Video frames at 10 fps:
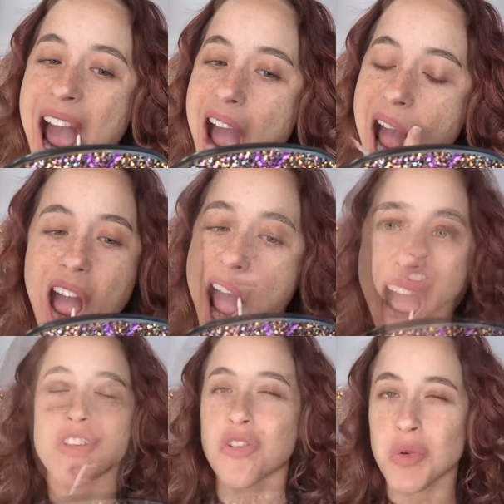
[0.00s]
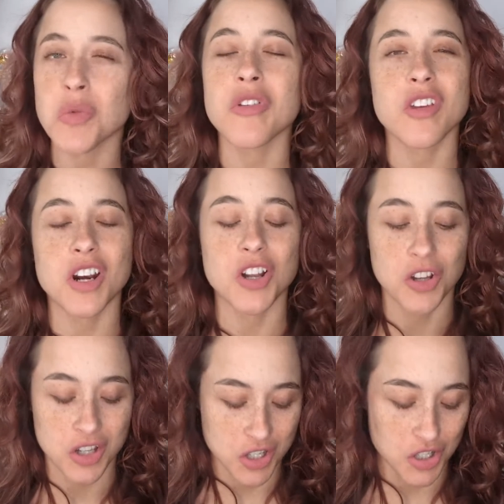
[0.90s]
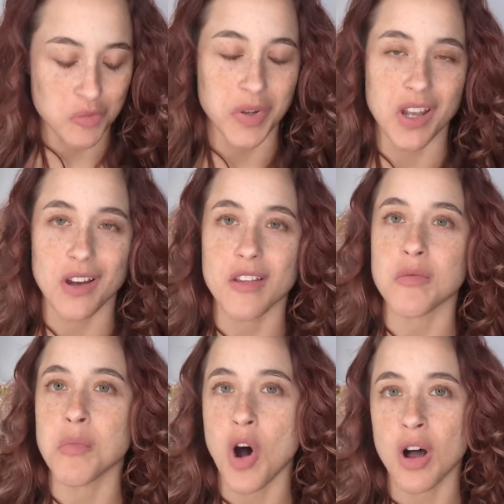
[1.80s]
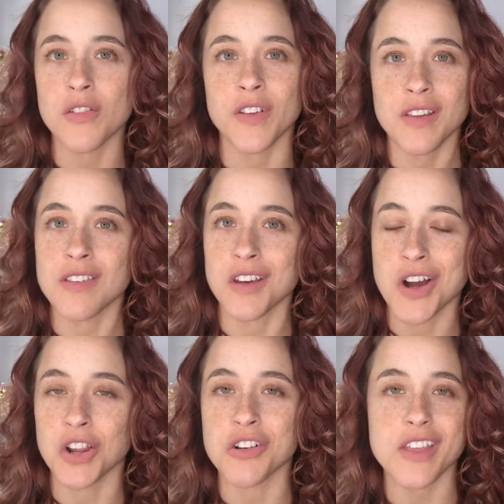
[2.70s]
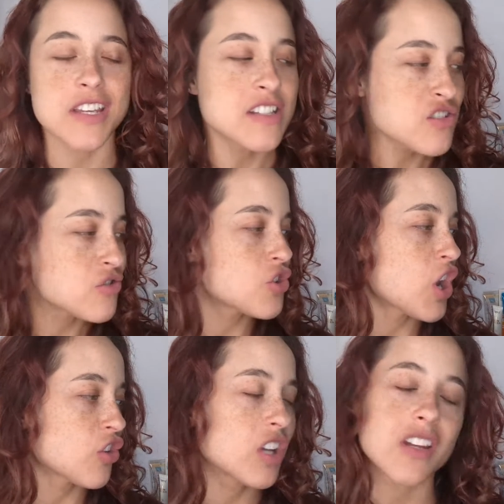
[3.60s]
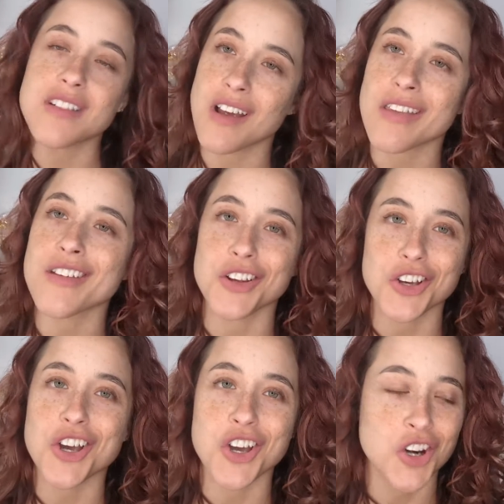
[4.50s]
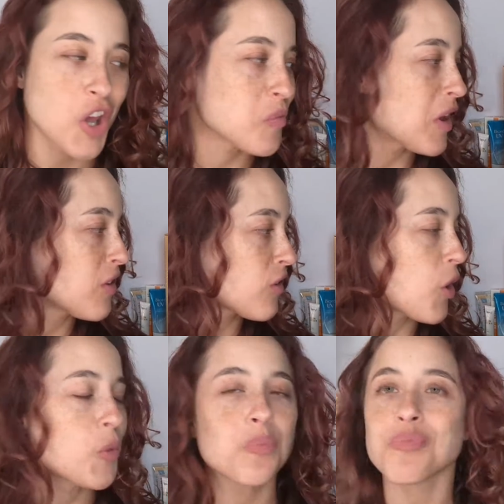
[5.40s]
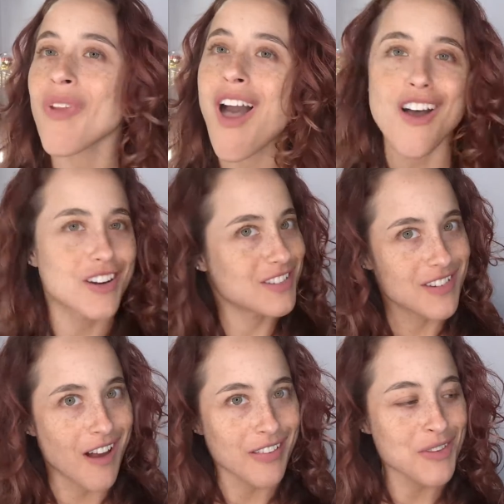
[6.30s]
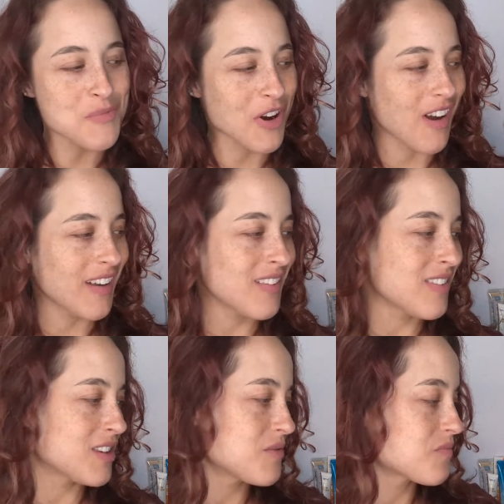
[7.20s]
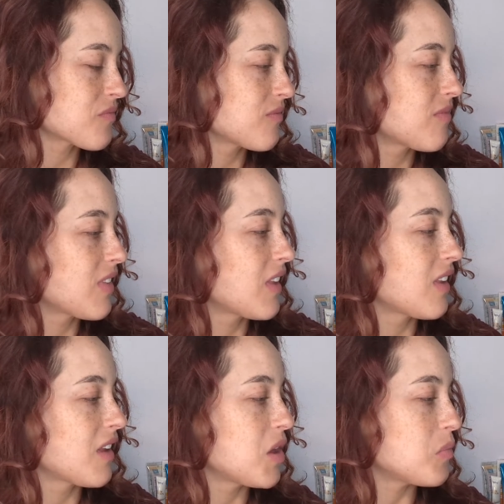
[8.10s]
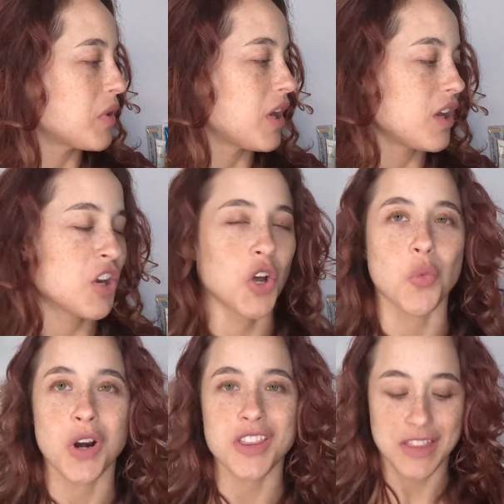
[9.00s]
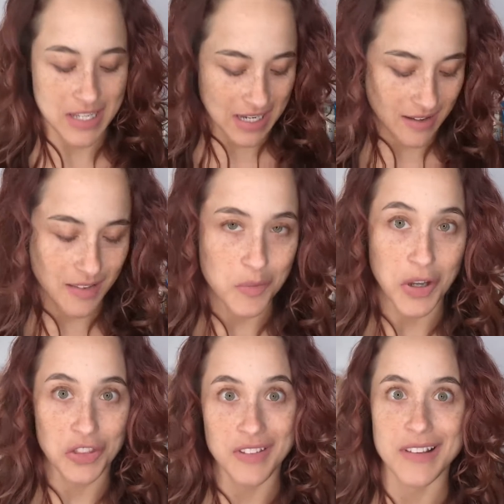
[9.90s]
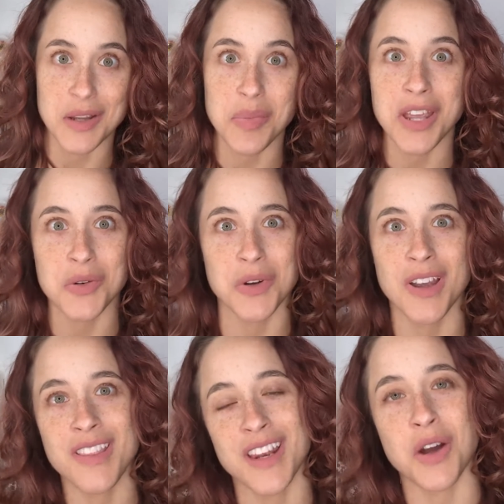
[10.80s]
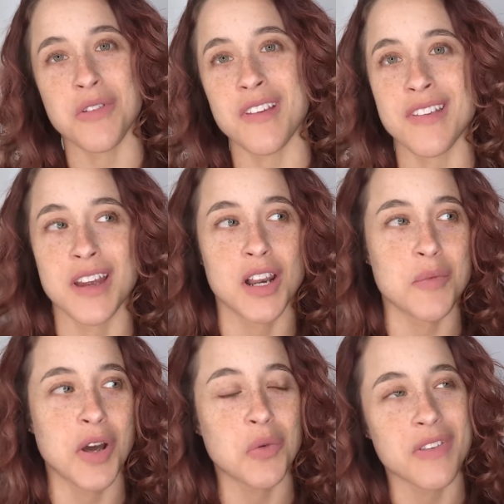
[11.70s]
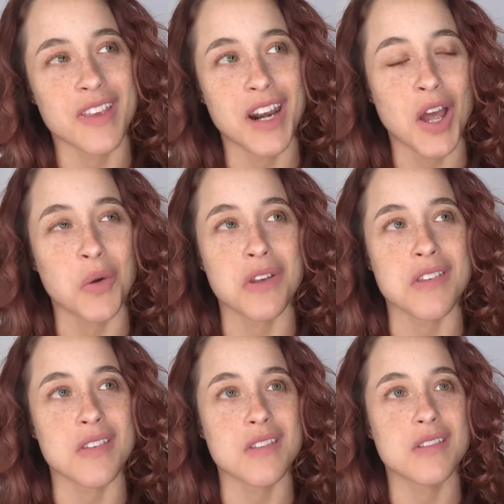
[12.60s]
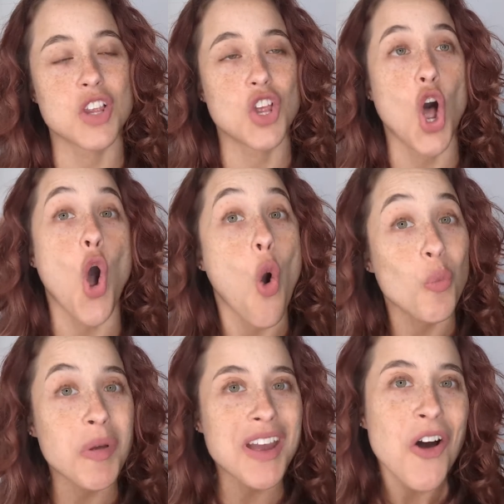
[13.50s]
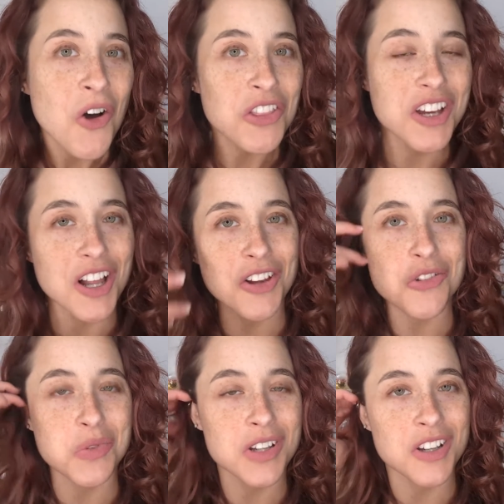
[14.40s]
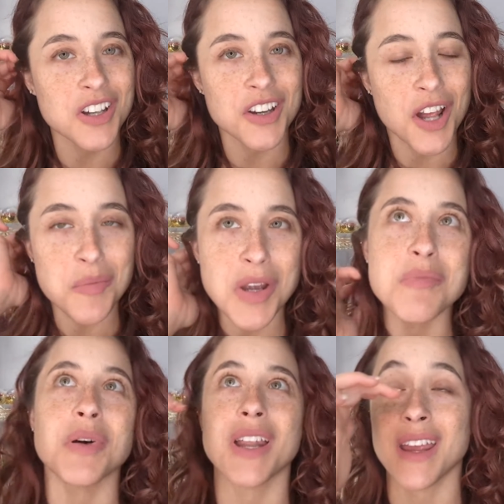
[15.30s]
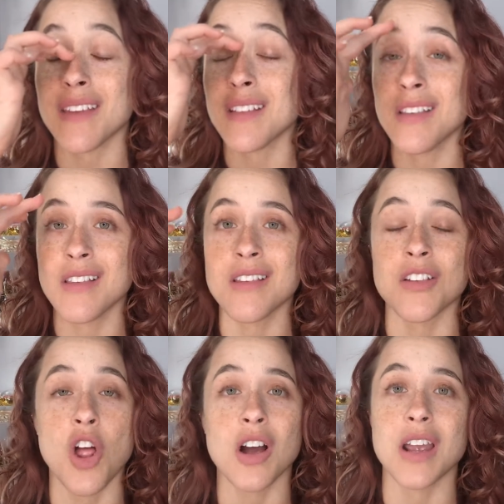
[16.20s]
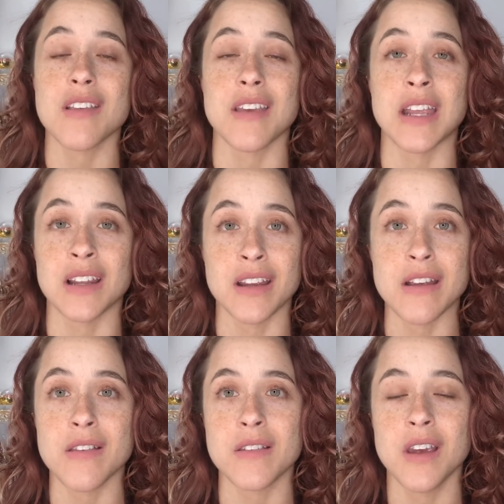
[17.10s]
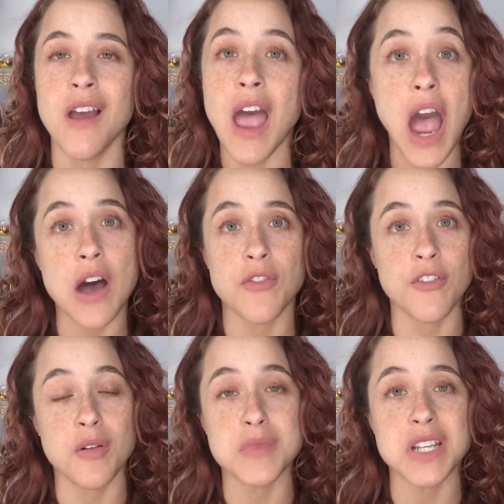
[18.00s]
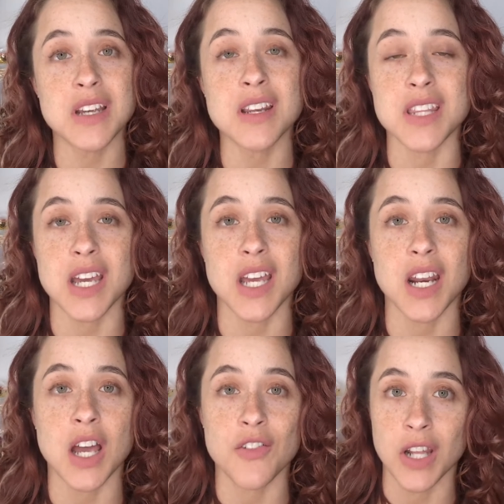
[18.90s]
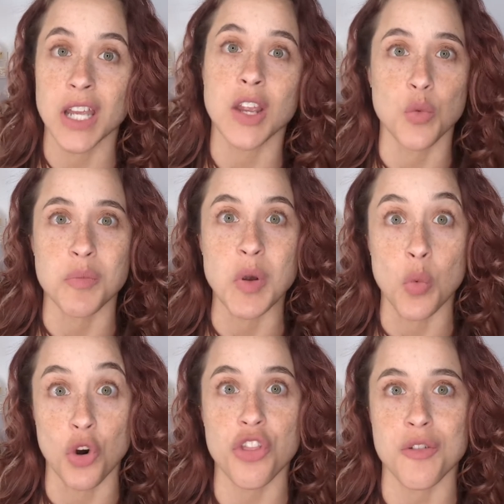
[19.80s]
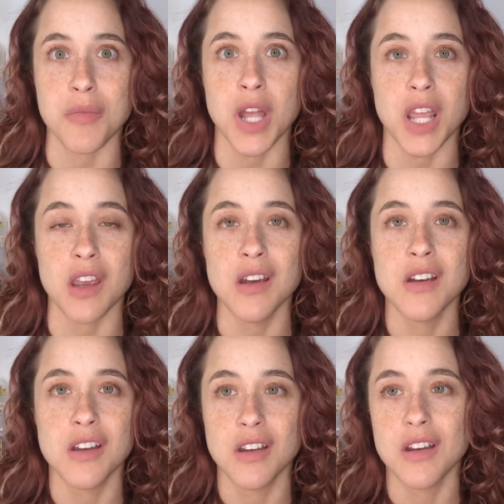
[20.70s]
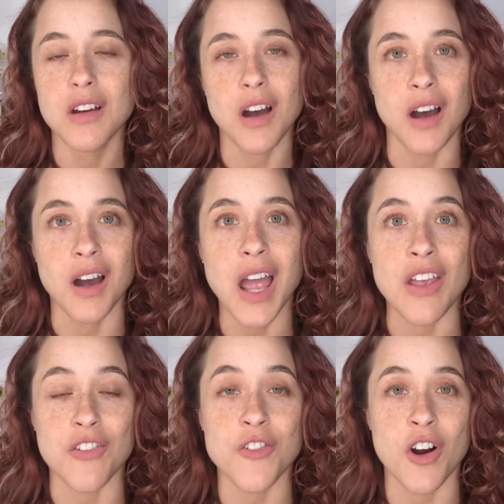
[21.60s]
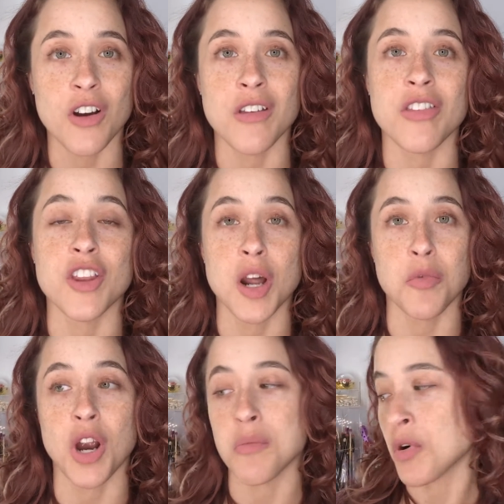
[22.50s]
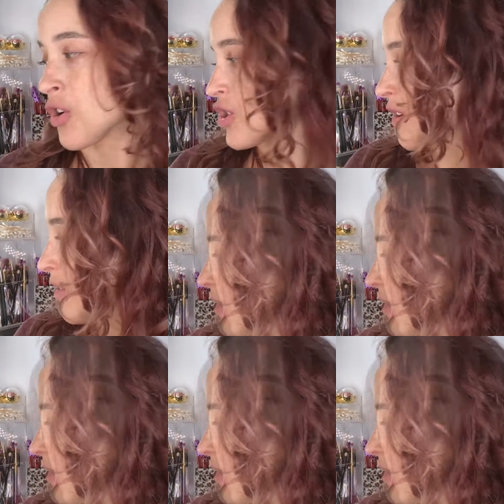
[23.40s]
Now, I knew this one was going to look good because mauve is a color that generally tends to look good on me, so not surprised. But, you know, one of the things about this lip kit that I was excited about was that I was hoping all the colors would look good on me, but as long as at least half of them did, then I felt like it would be worth the money. as far as the number I'd purchased.